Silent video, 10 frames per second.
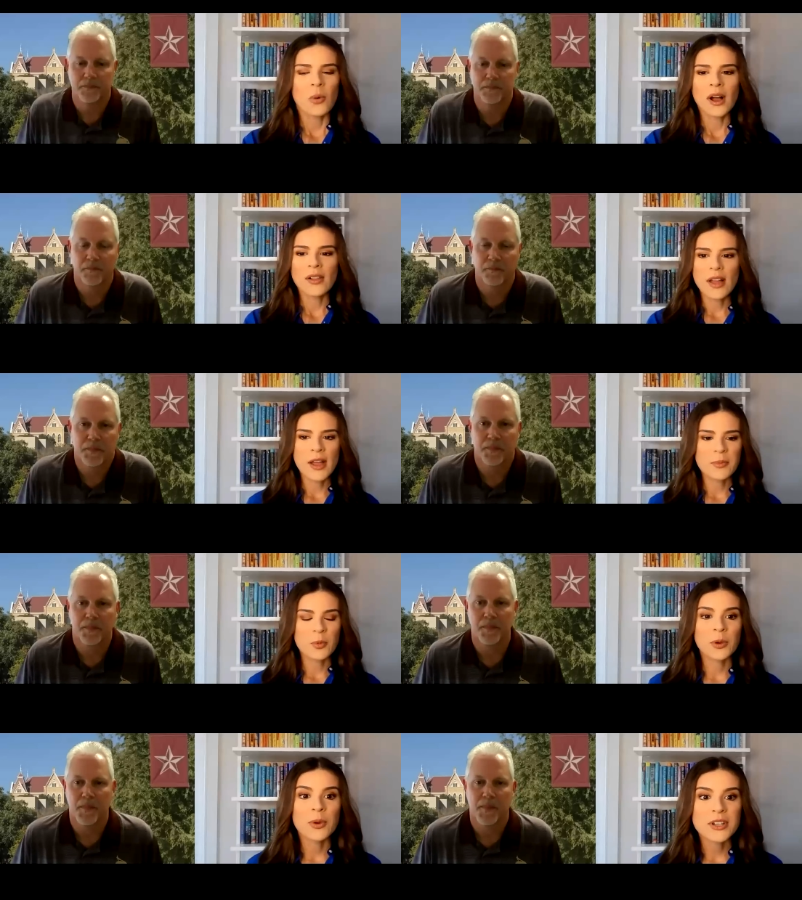Speaker 1: Well,
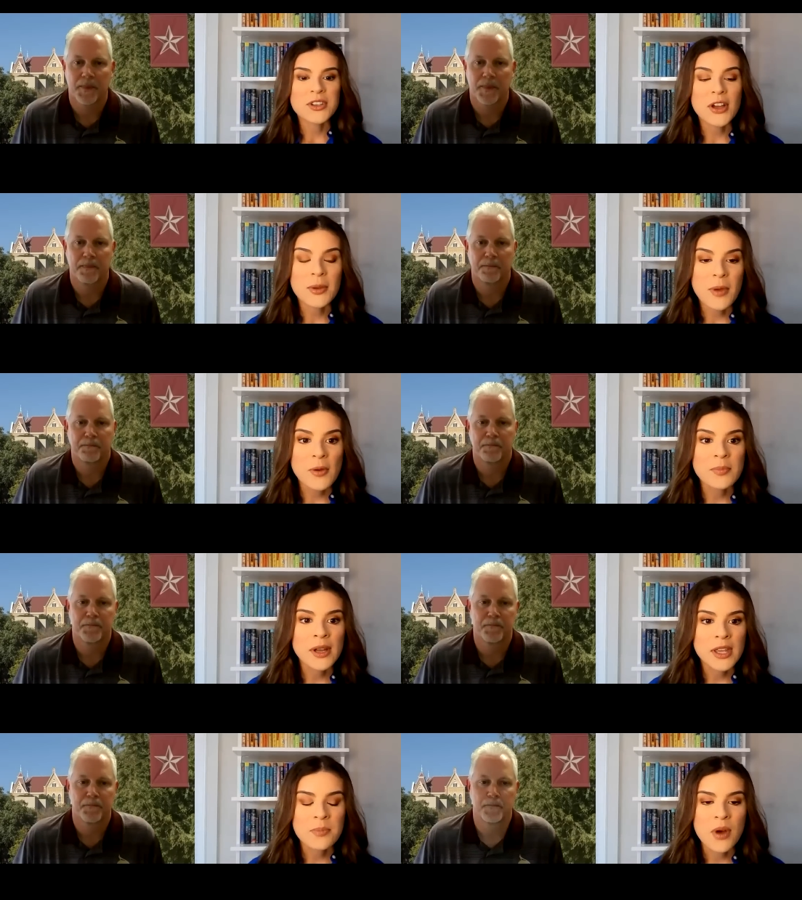um, we want to talk about
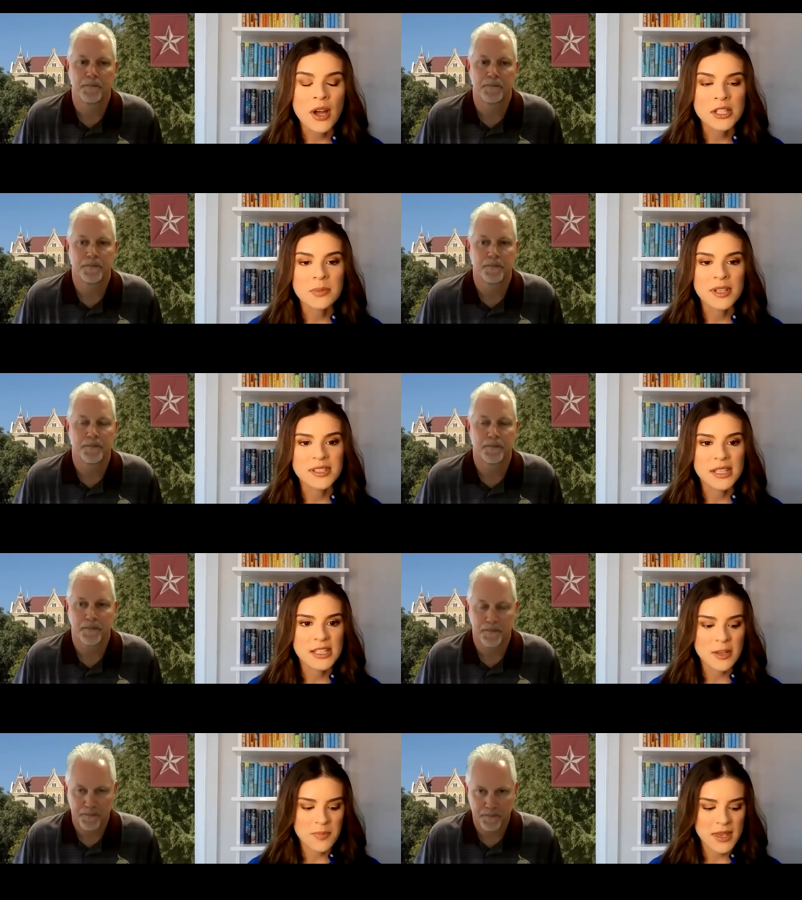monkeypox because
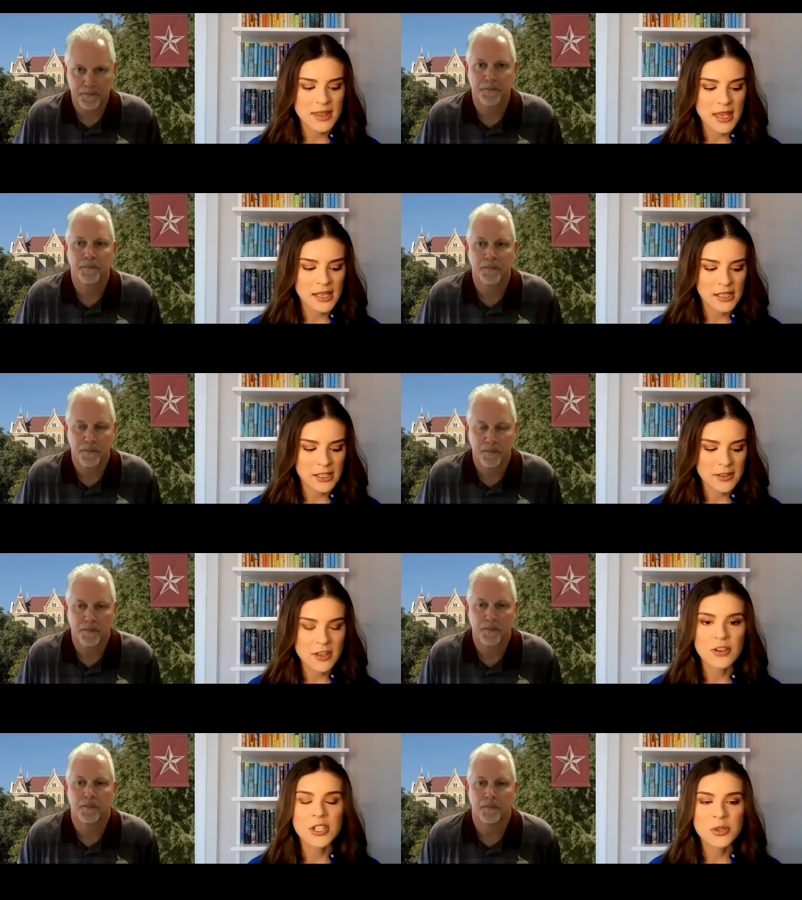that's something that uh,
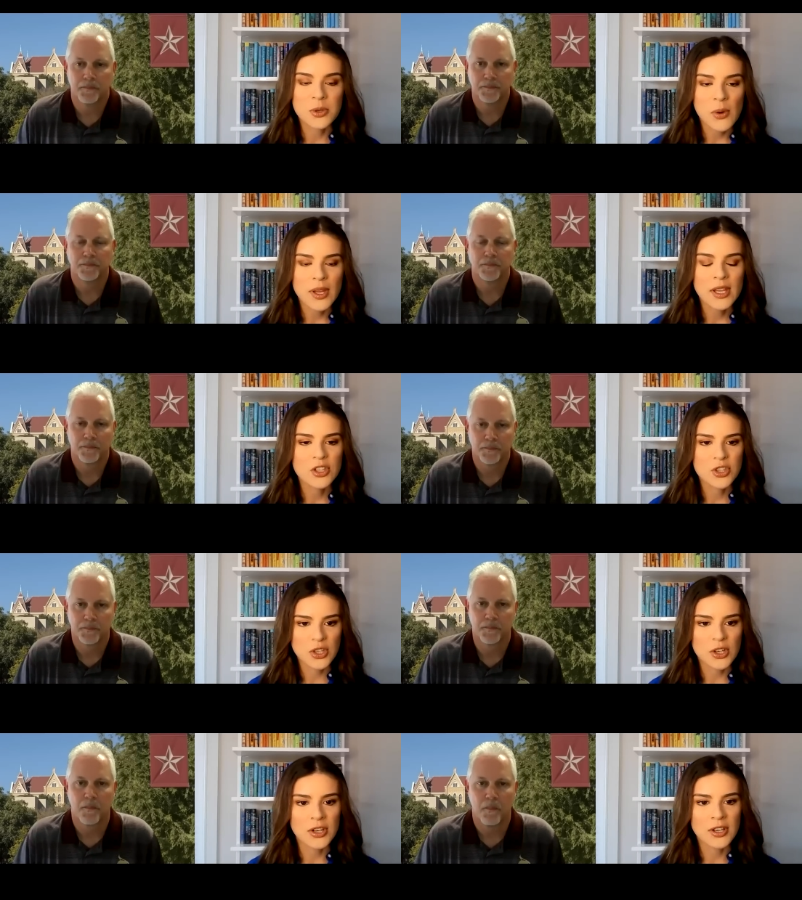there is growing
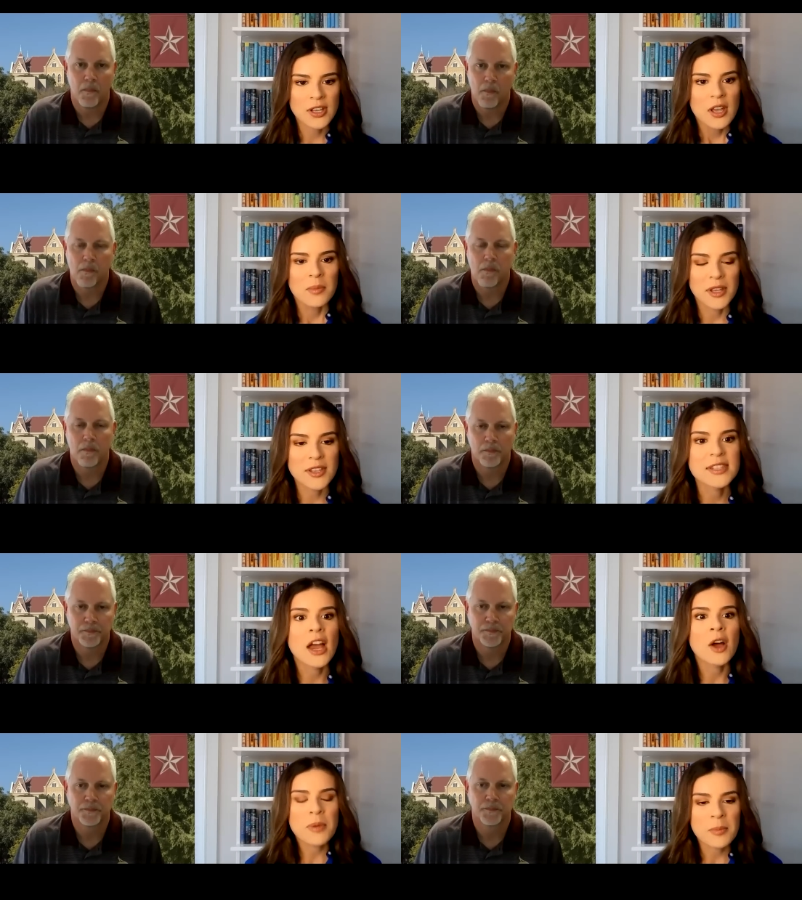concern because
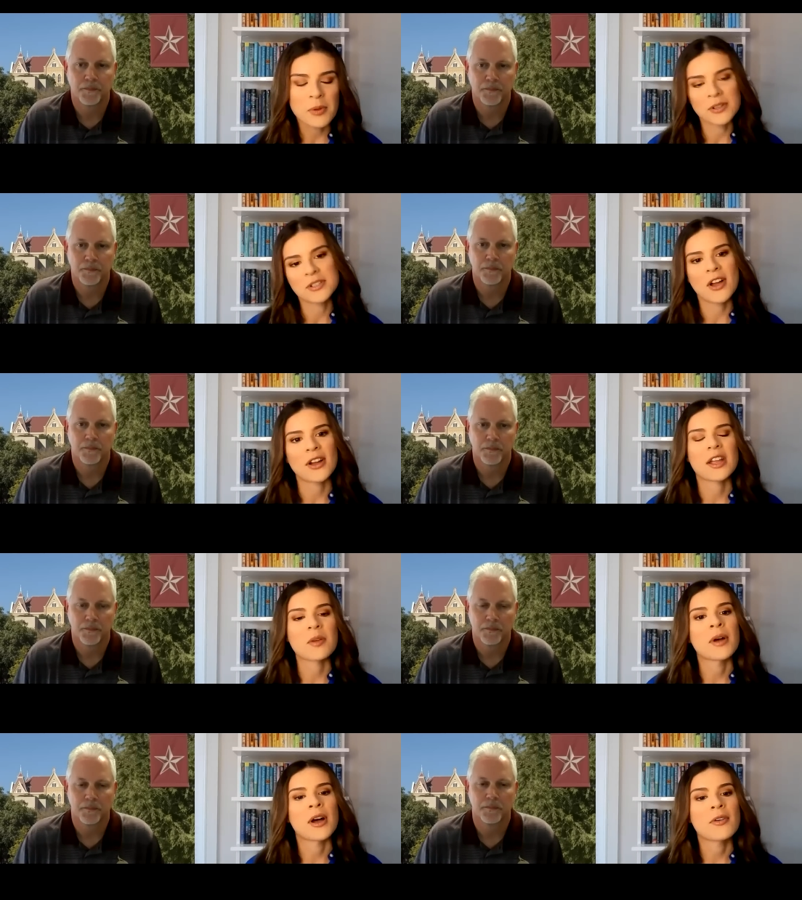now people are
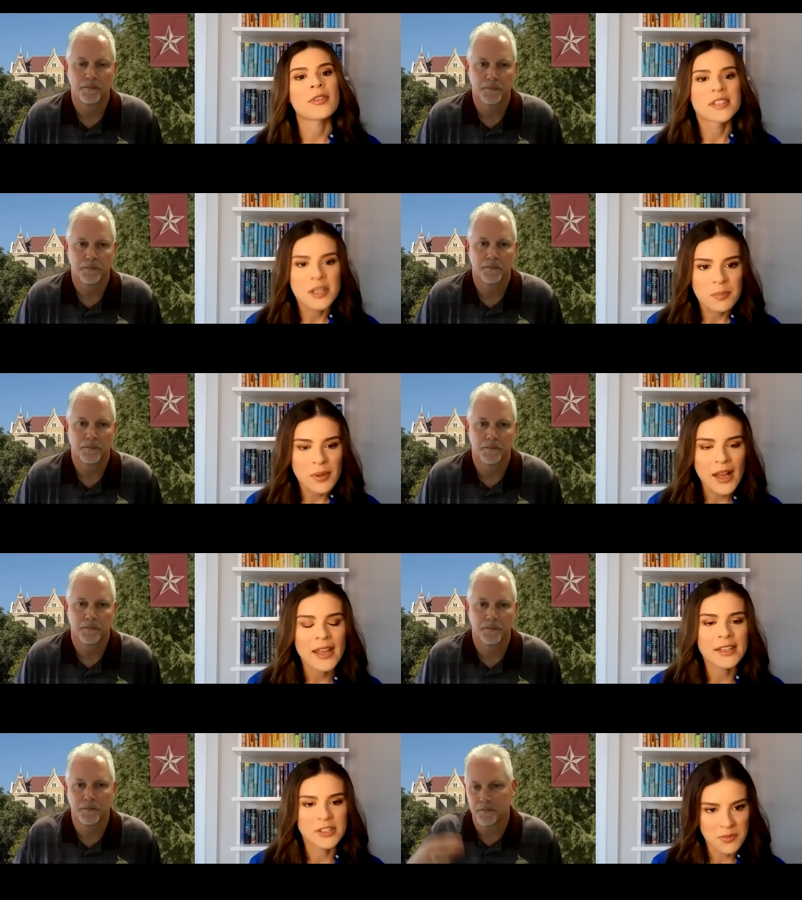talking about the
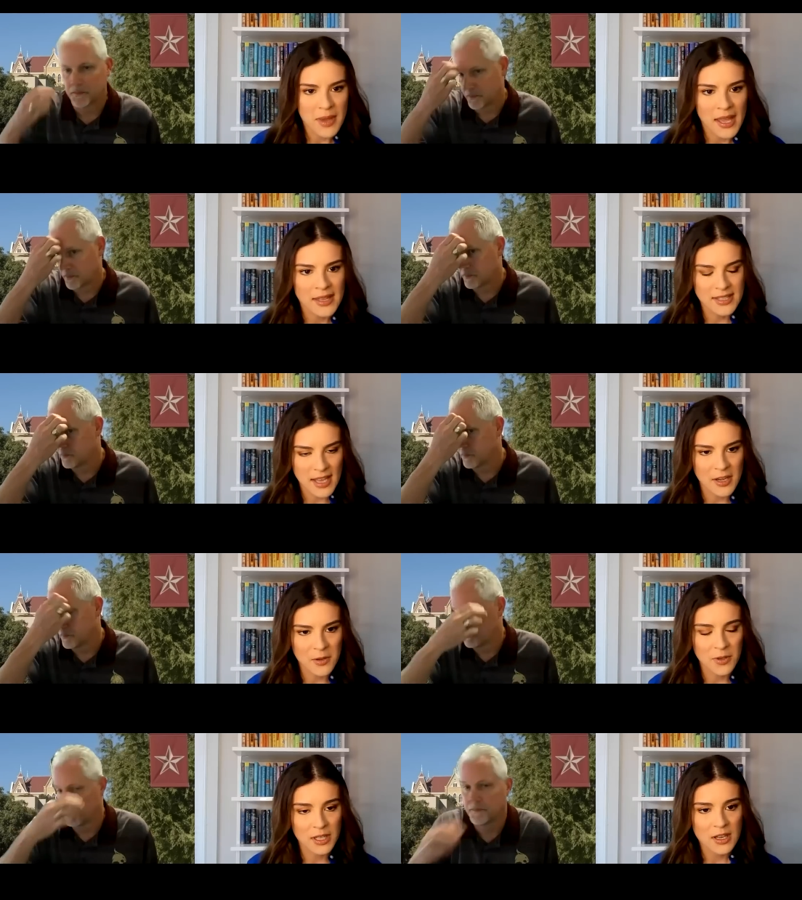supply and demand
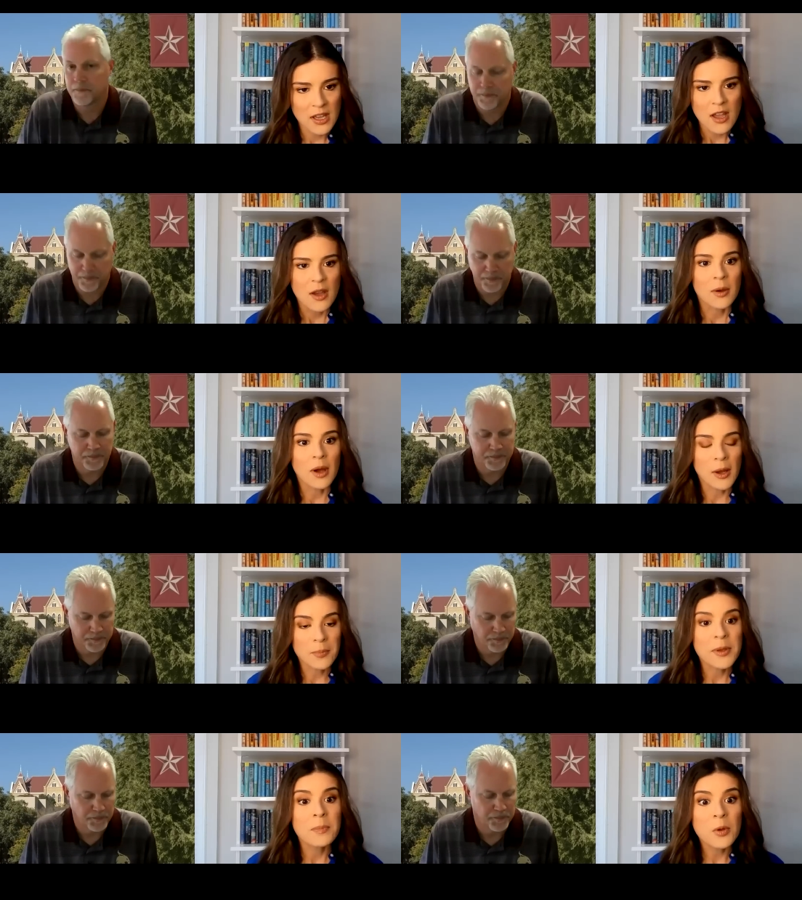side of it.
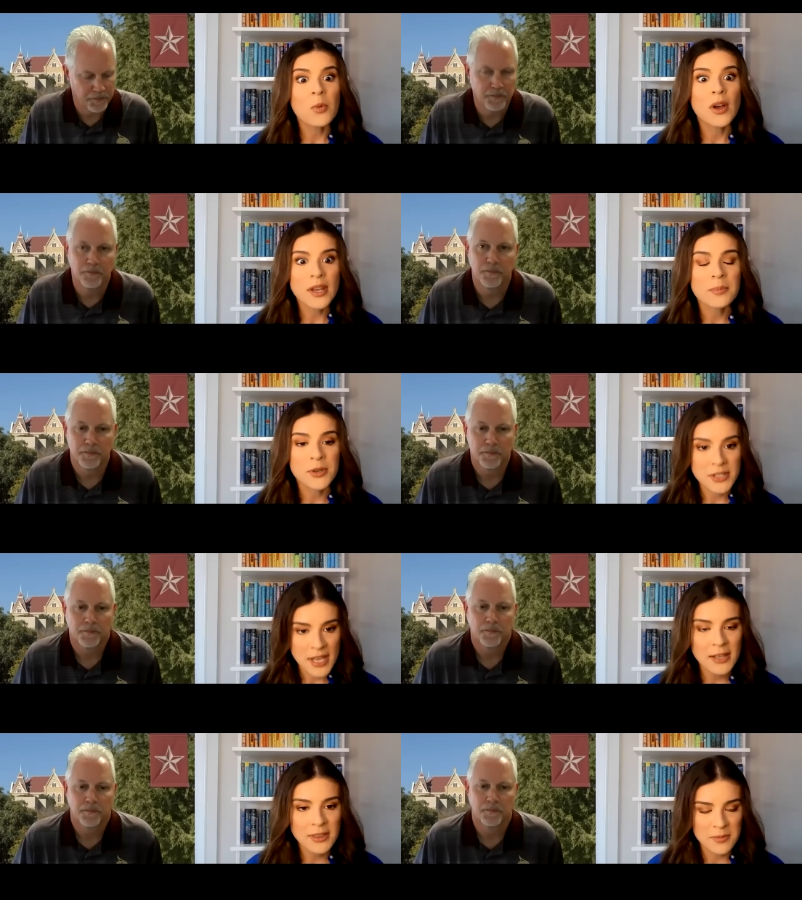Uh, people want to
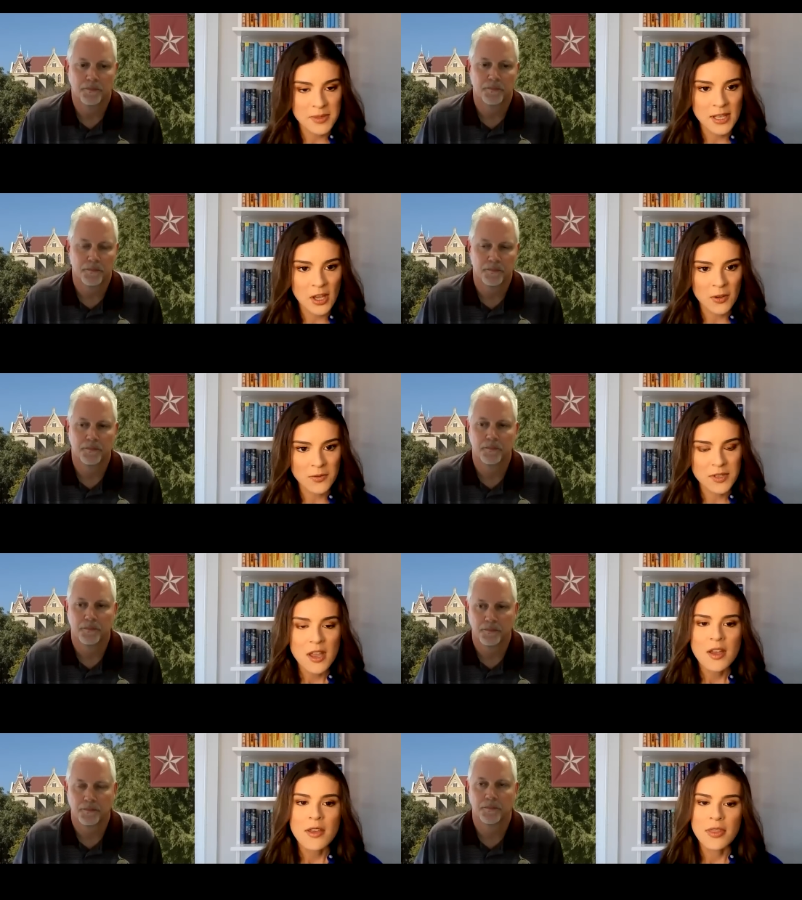protect themselves.